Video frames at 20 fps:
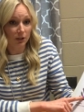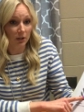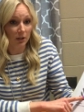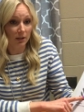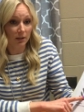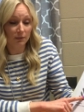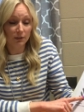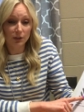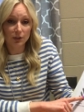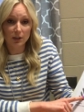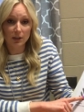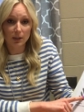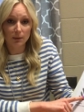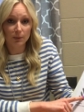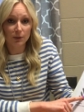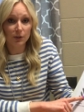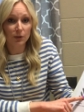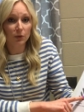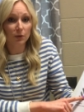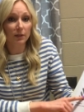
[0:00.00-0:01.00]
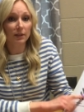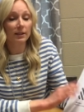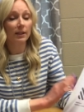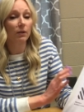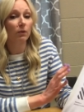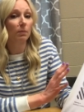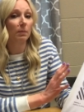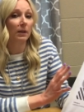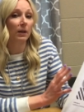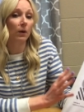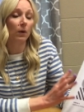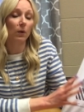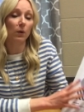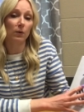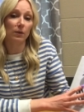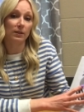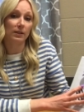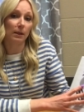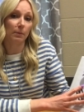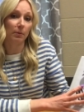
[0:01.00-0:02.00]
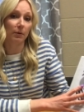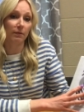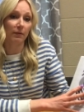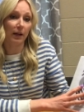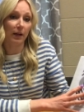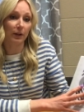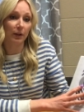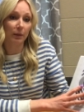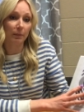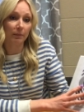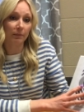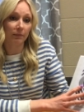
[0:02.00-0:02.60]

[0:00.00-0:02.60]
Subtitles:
and division number stories. That would be a whole separate volume.